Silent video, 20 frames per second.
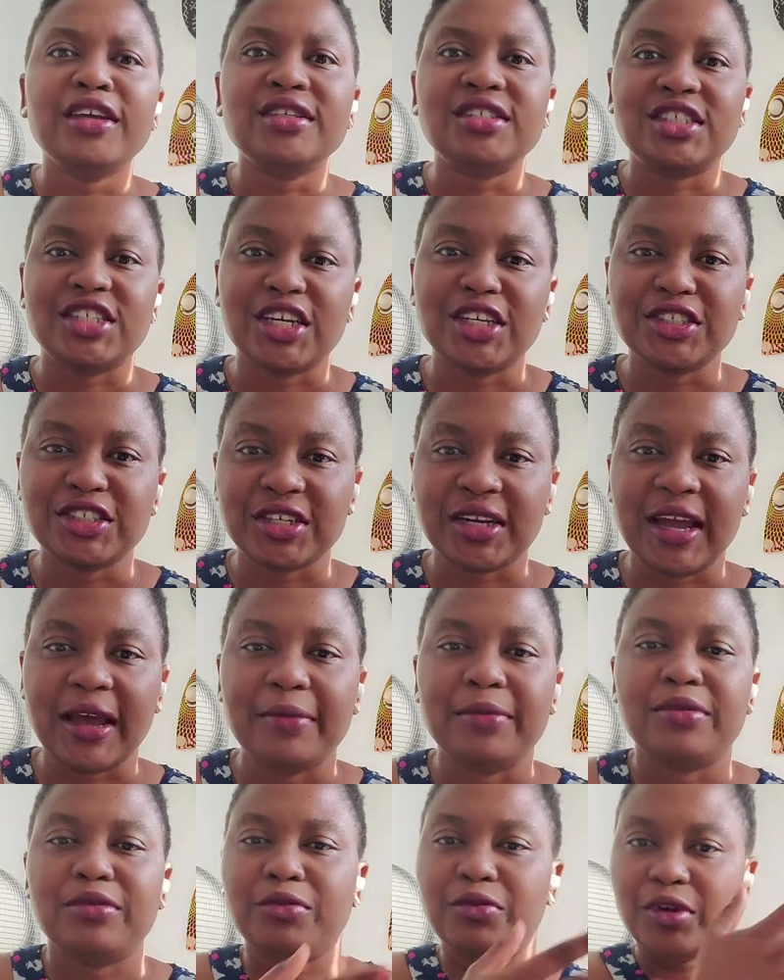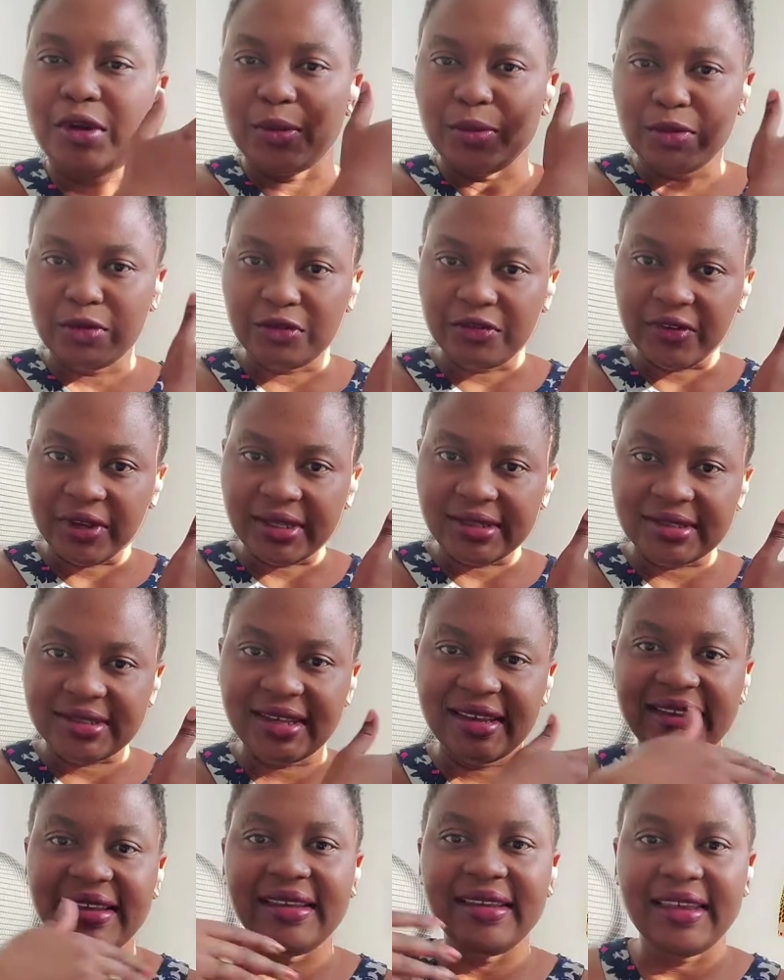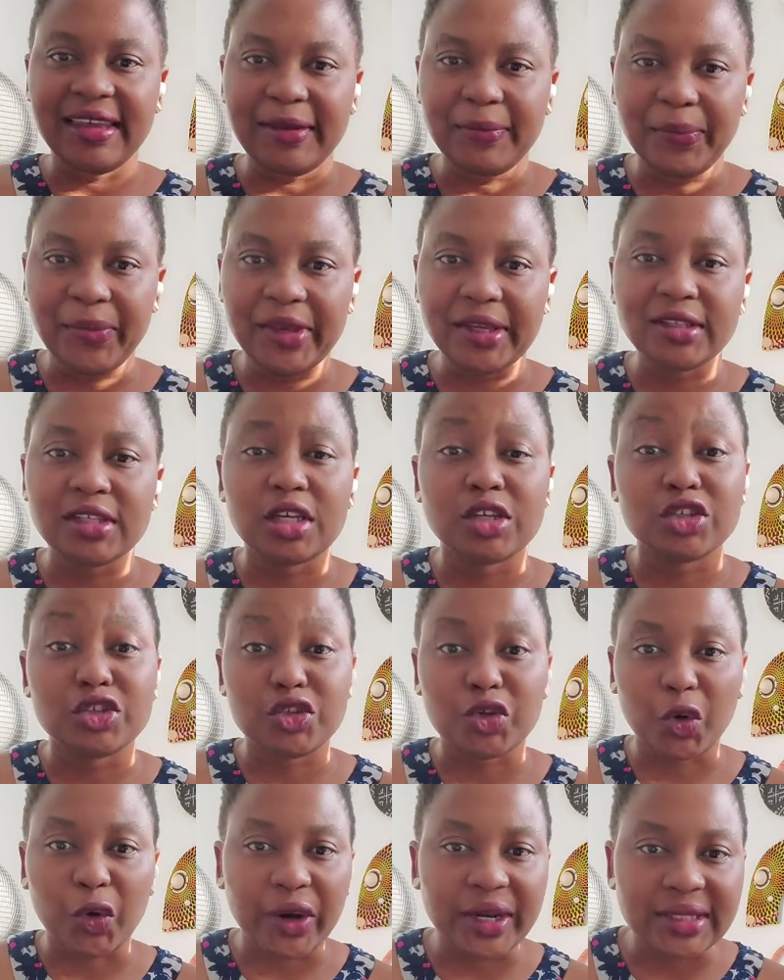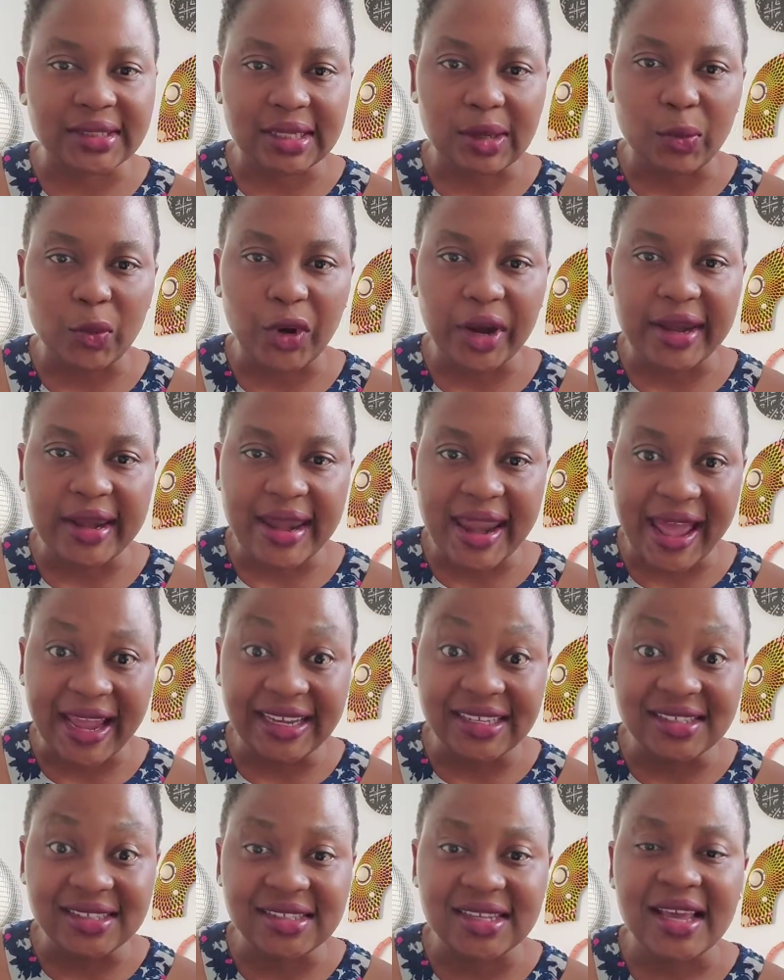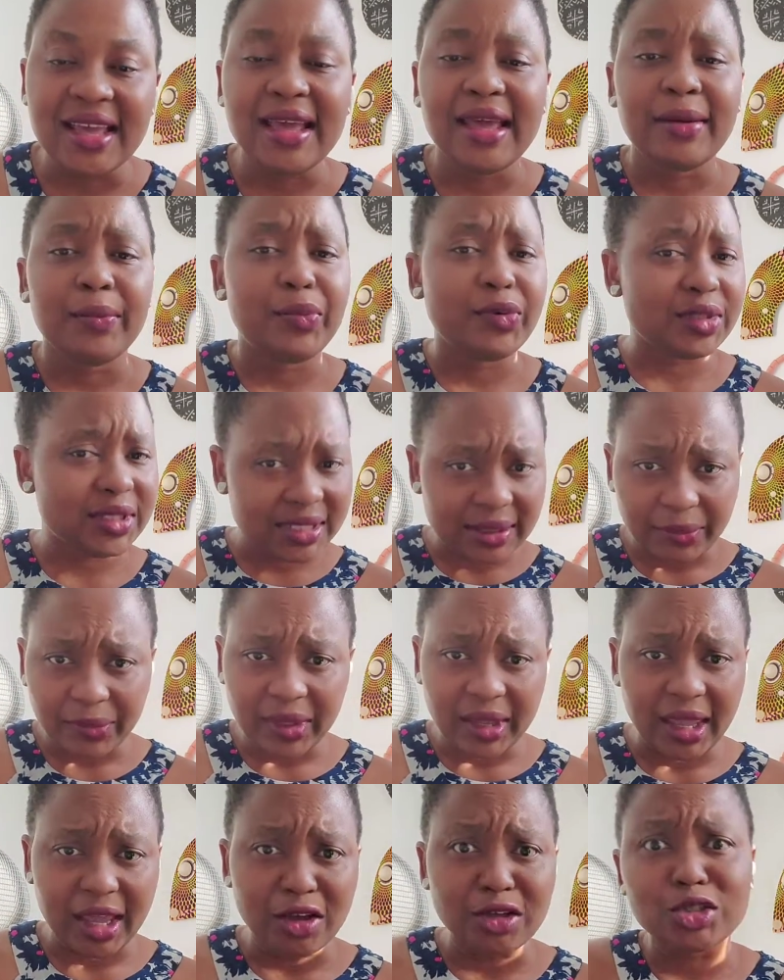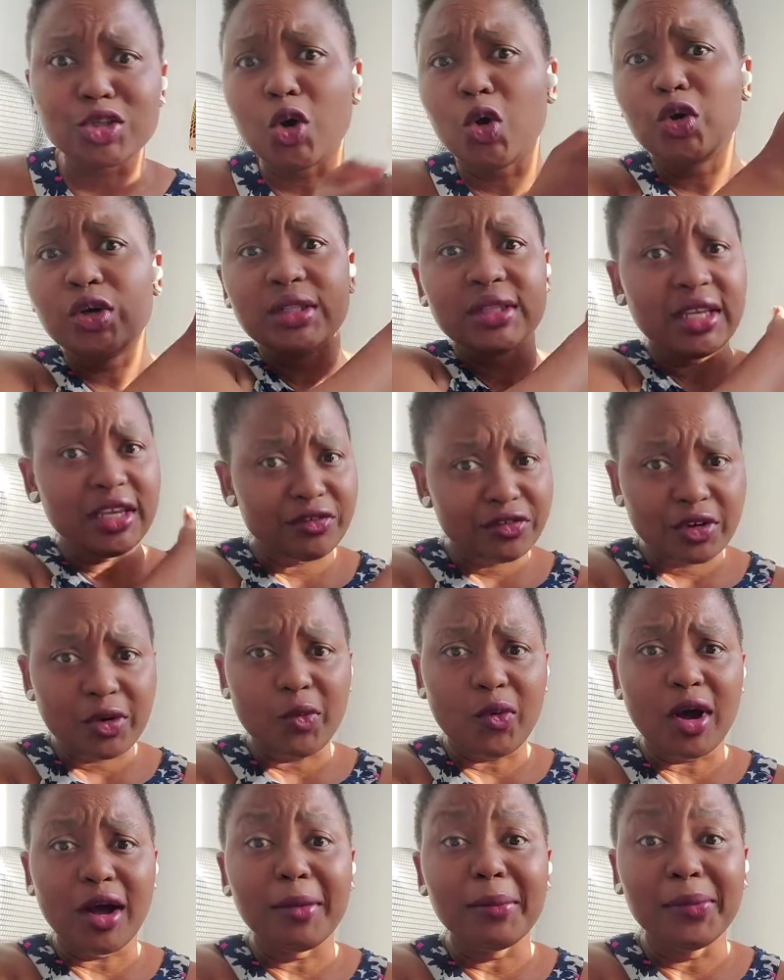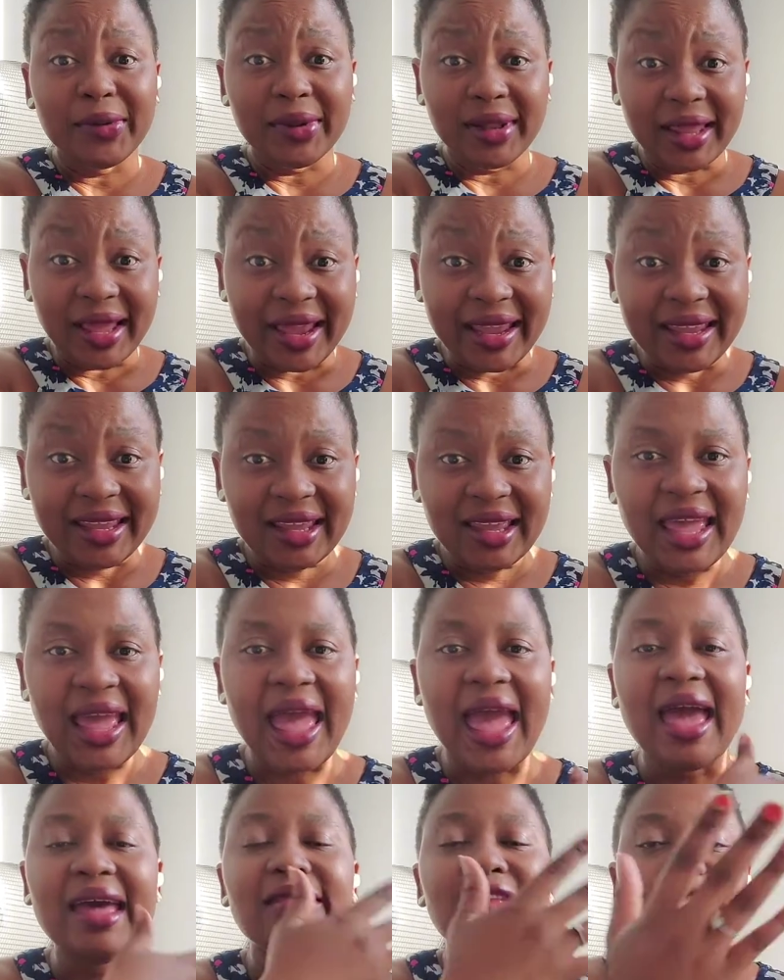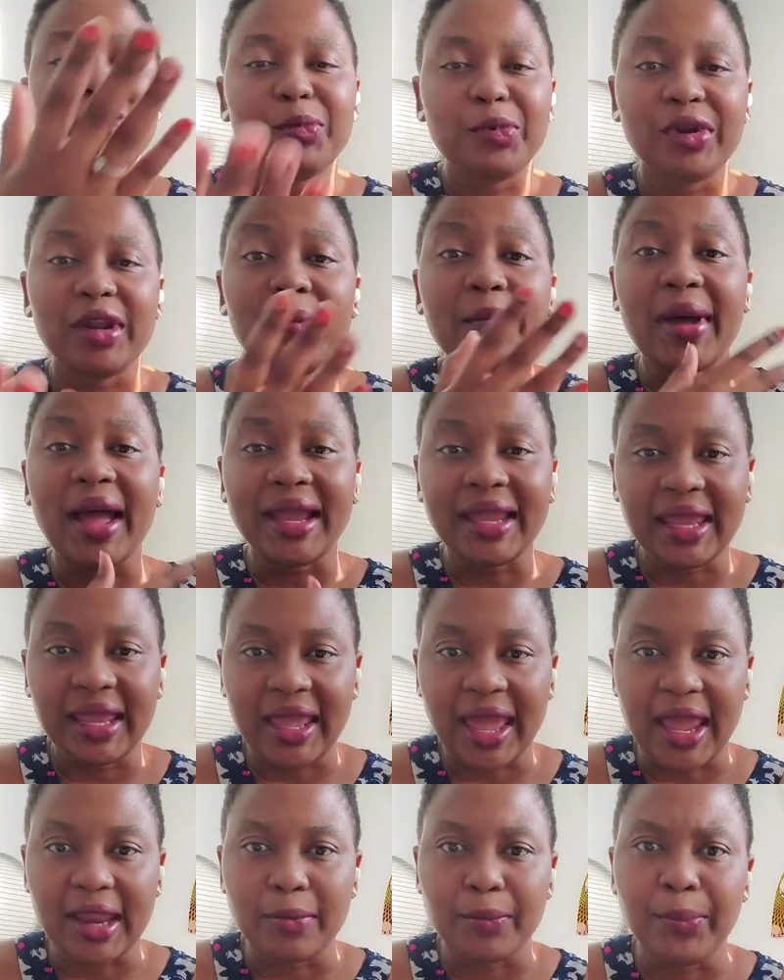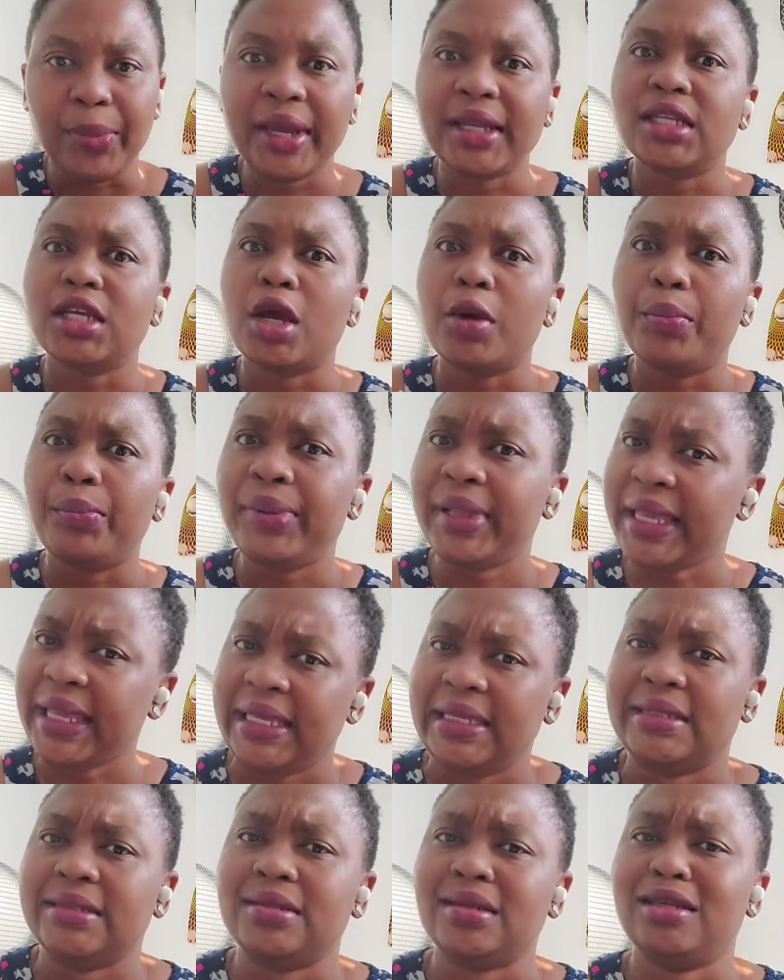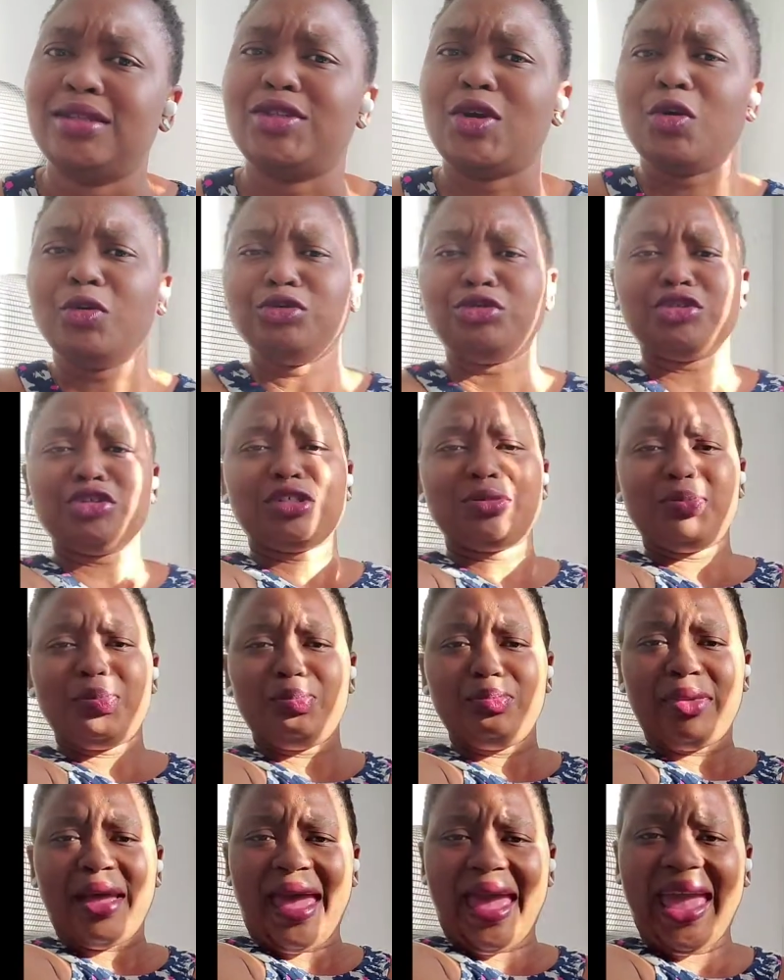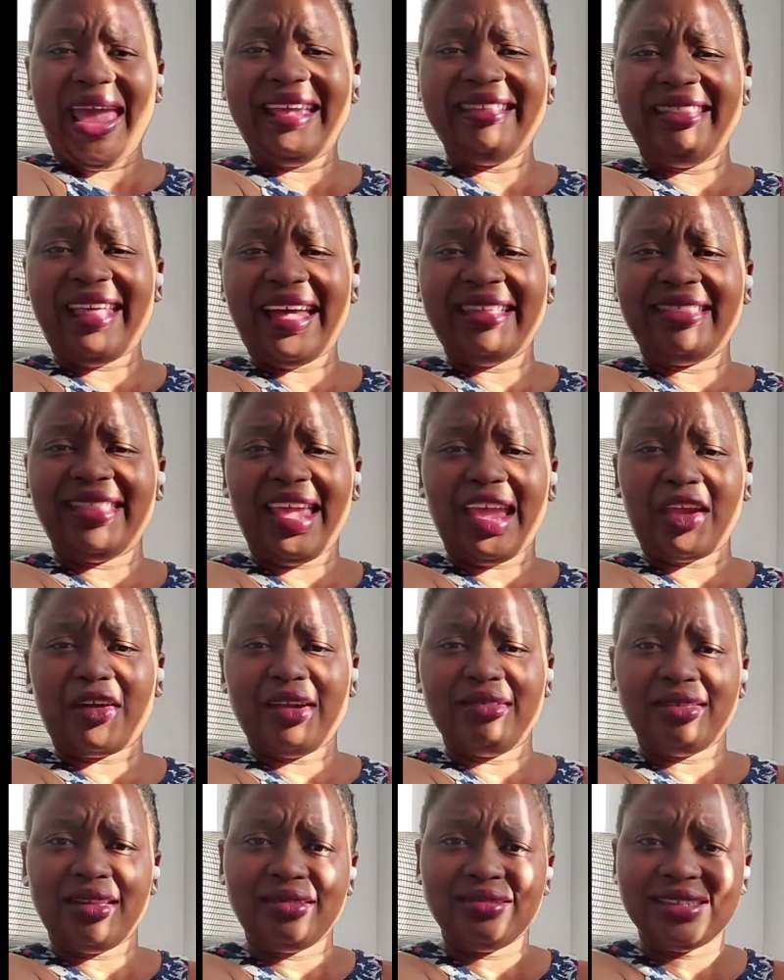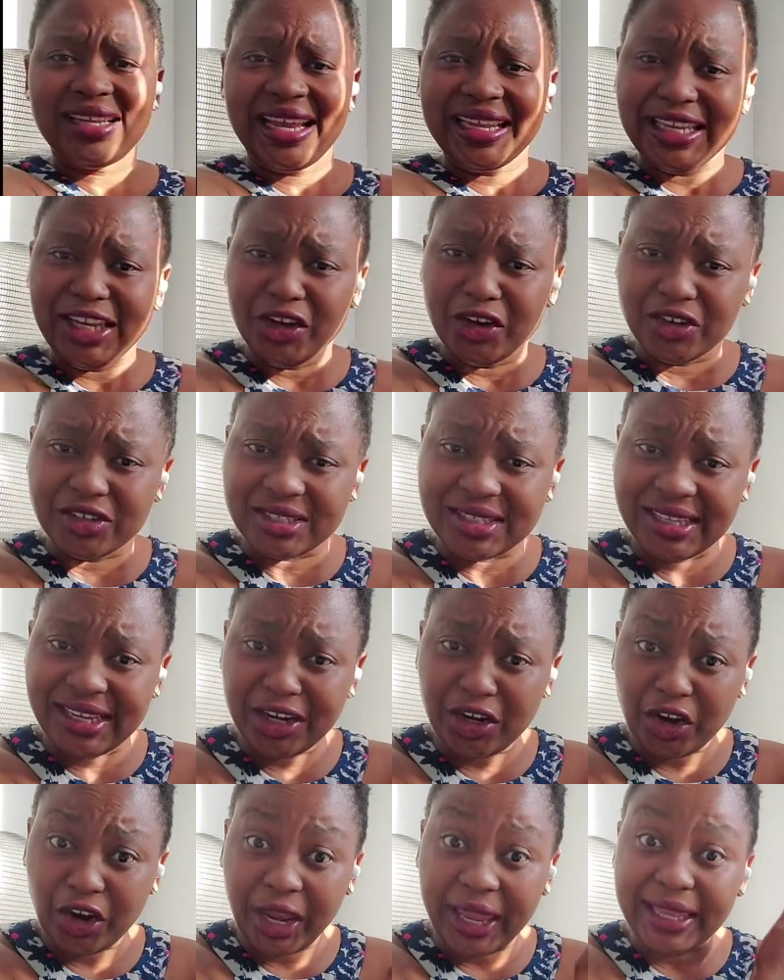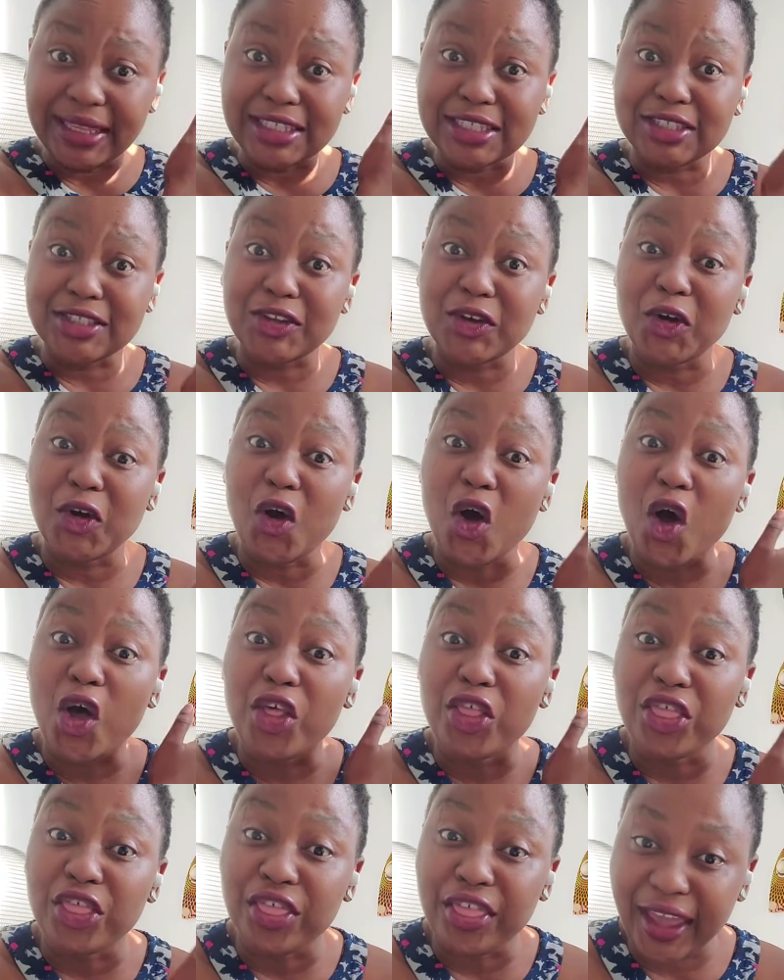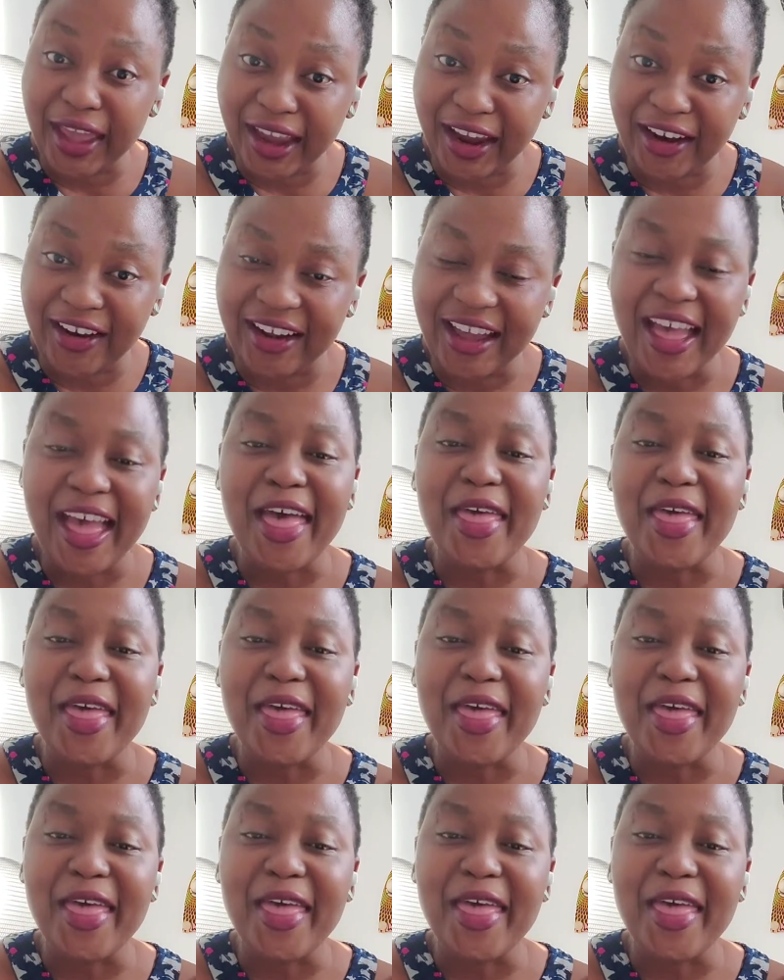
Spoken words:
Change it up, remove it, keep it, store it somewhere nice, put something else, or leave your wall blank and then put it back again. But please don't just hang that there and then 10 years later it's still there.